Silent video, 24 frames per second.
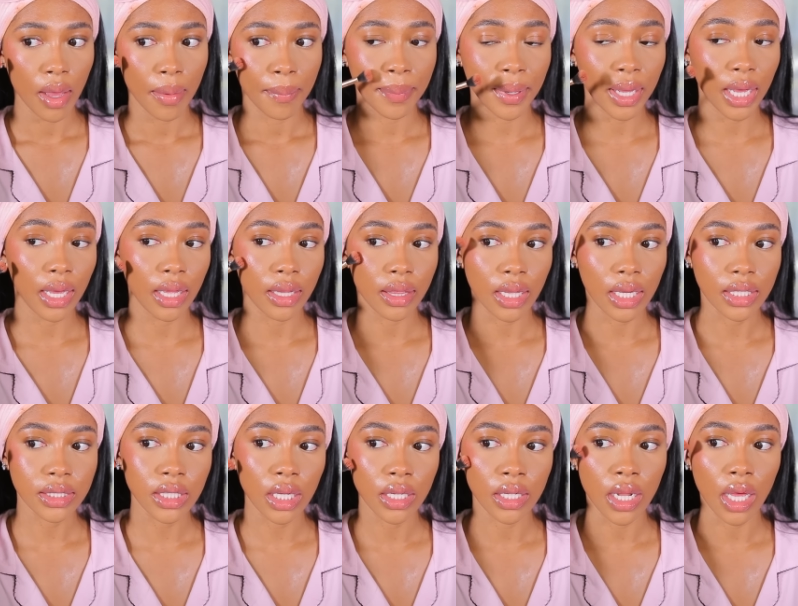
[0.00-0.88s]
But
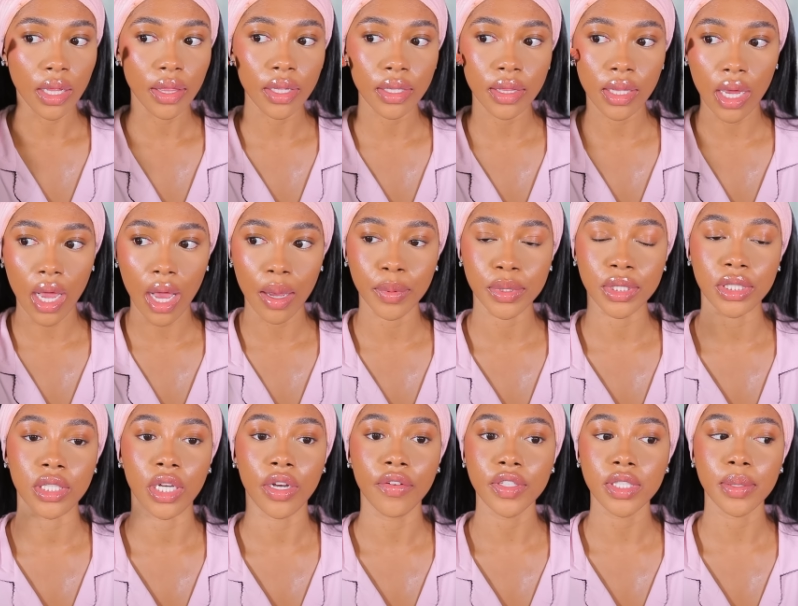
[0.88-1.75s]
that's another thing I
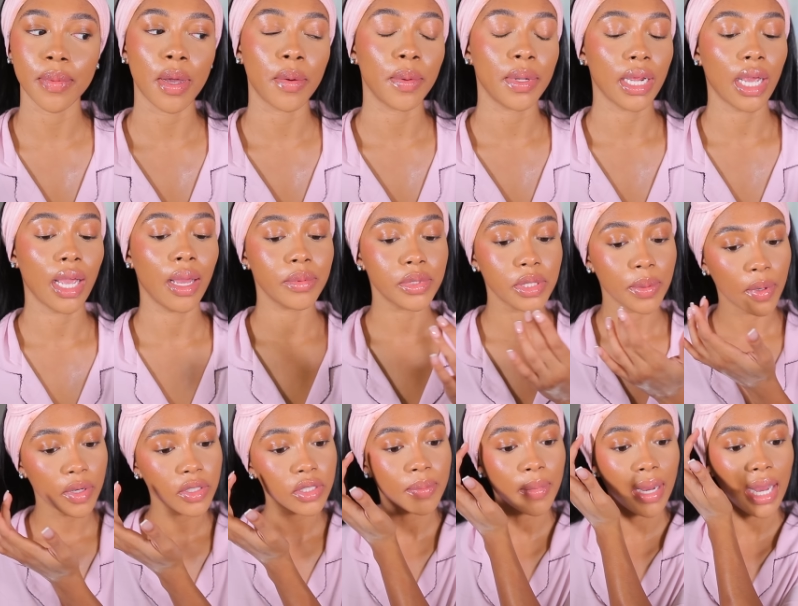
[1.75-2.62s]
was nervous about when it came to
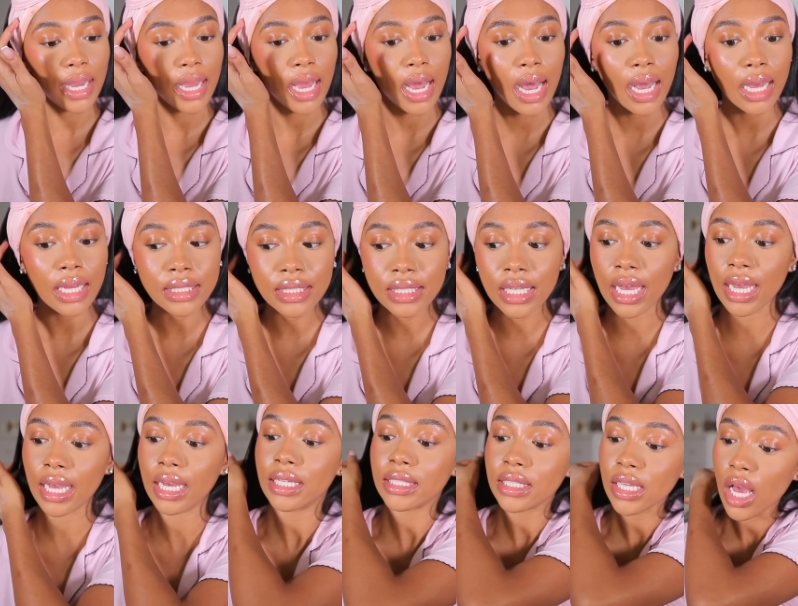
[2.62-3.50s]
posting my
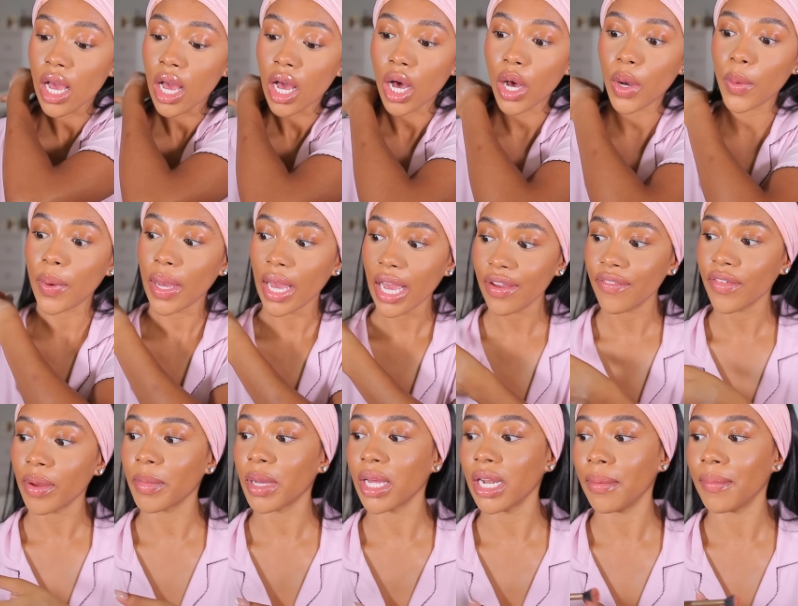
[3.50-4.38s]
content is okay,
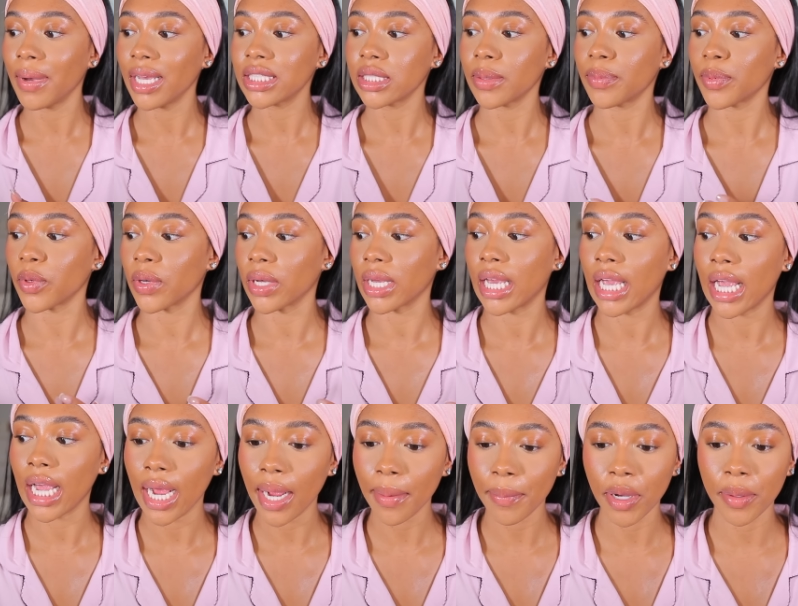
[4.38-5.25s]
if I'm gonna mess up on
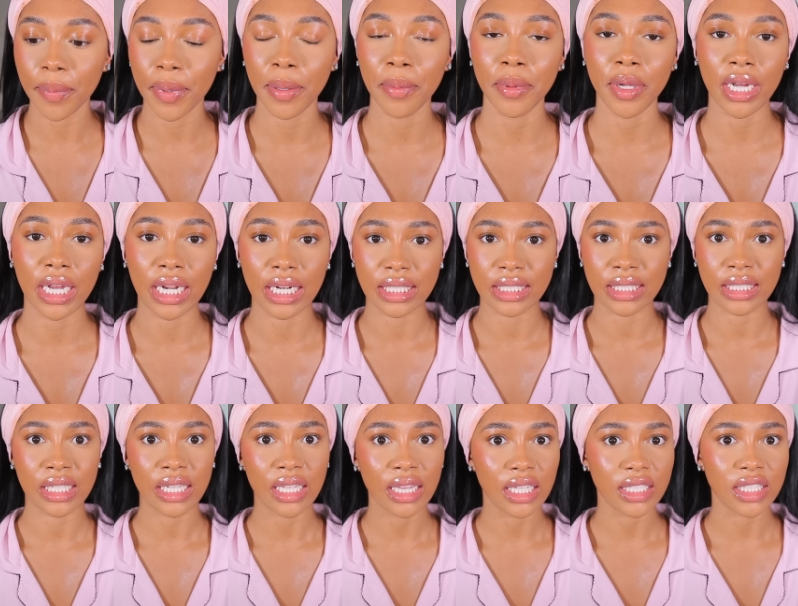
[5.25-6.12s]
camera, people are gonna
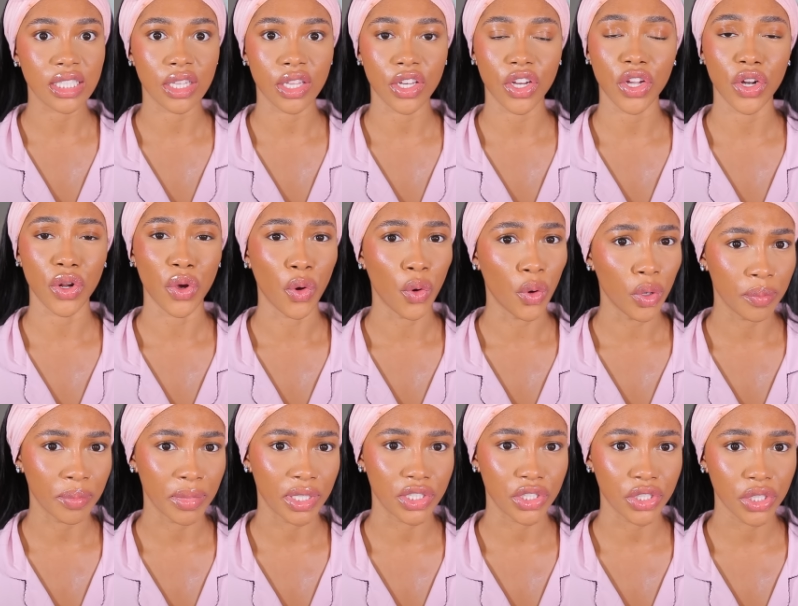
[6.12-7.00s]
see this and they're gonna
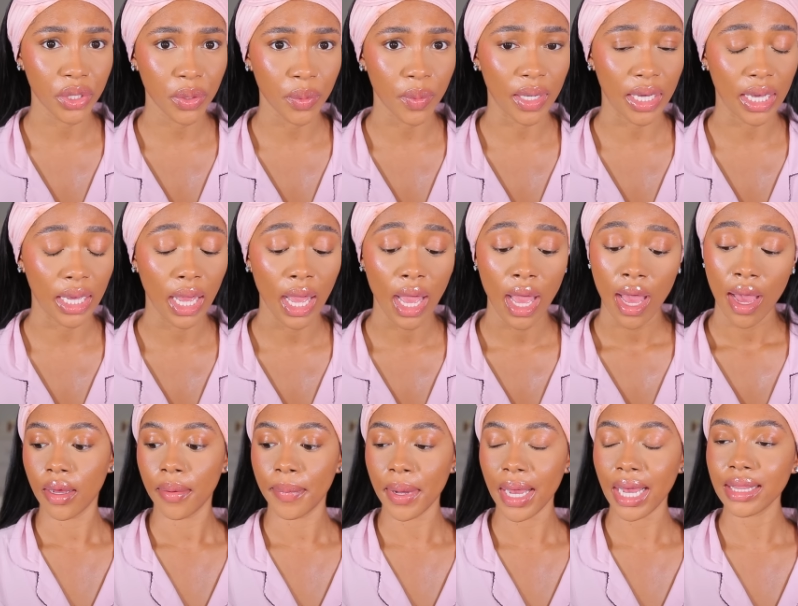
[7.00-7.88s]
hold me to it.
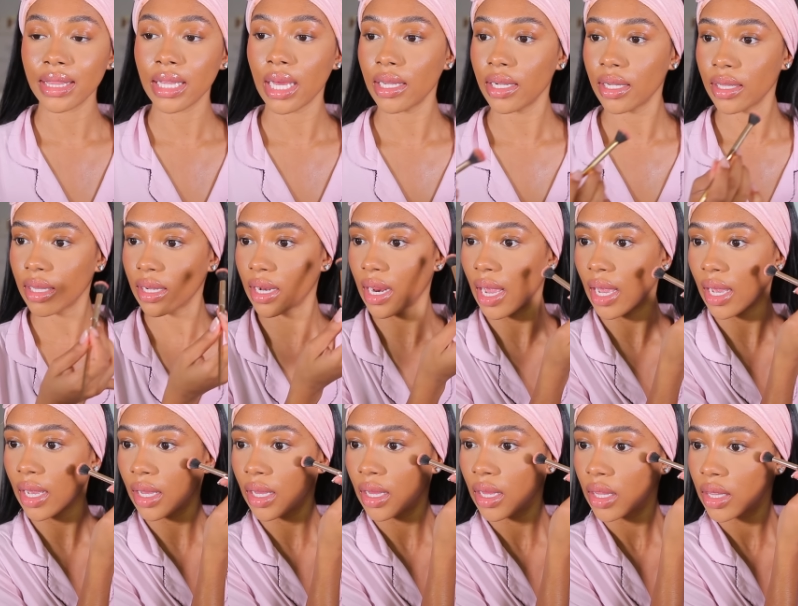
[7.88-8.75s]
But at the end of the
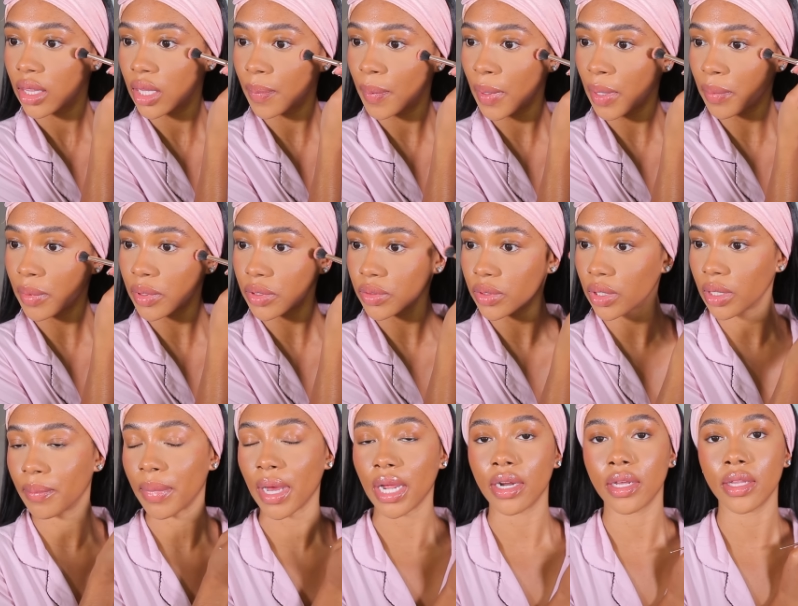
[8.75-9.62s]
day, the people
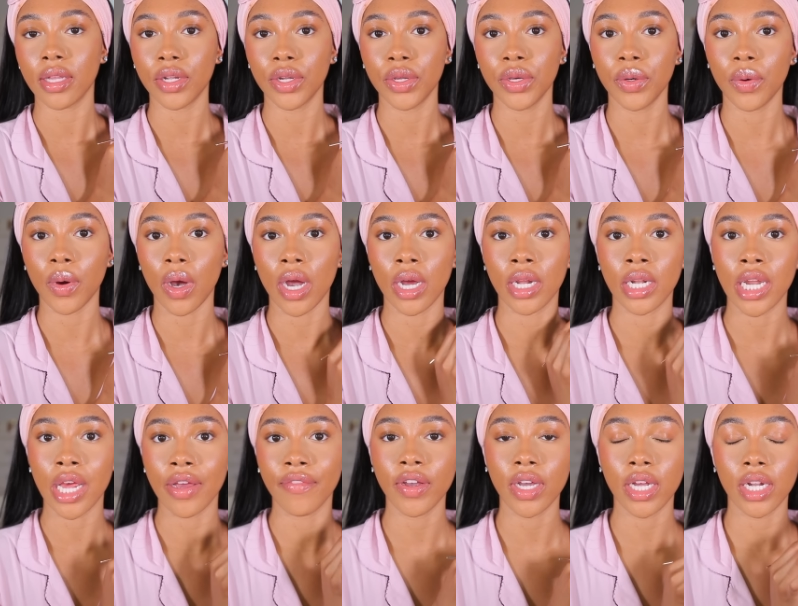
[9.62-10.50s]
doing better than you are
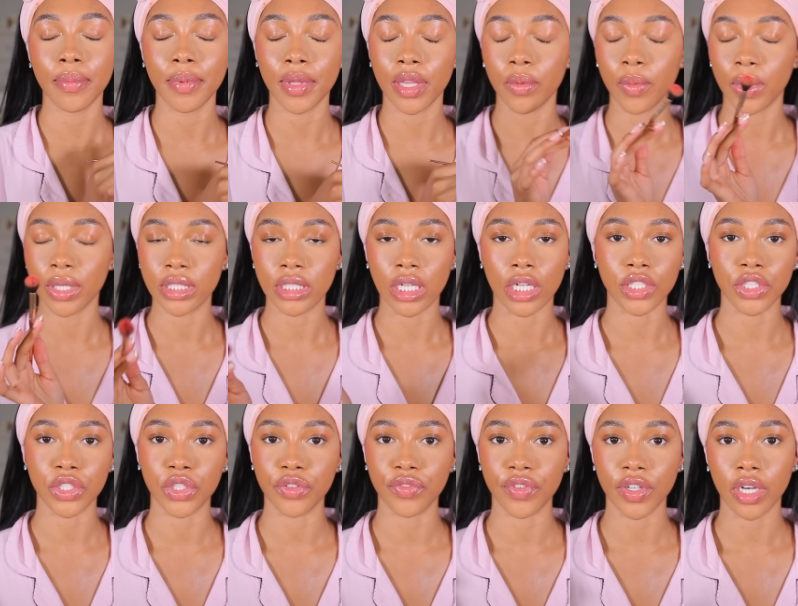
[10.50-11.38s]
never gonna be the one
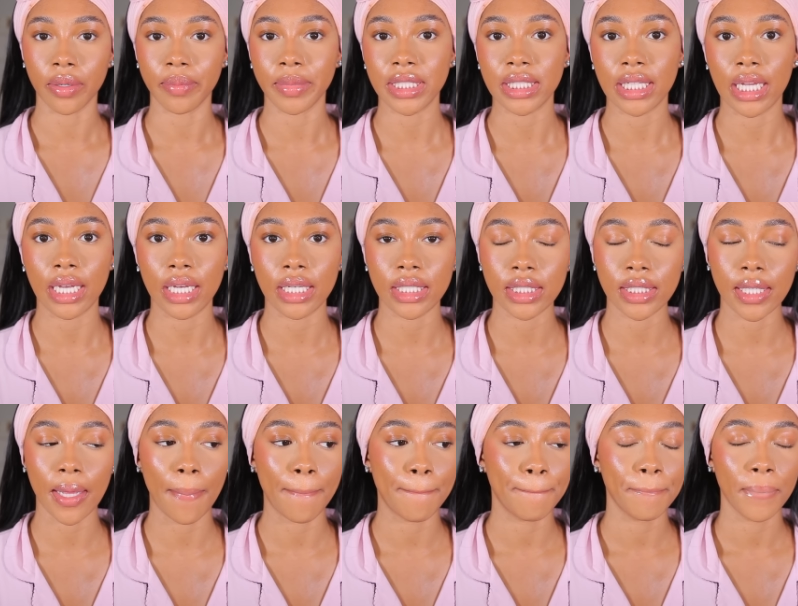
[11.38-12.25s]
judging you for your mistakes.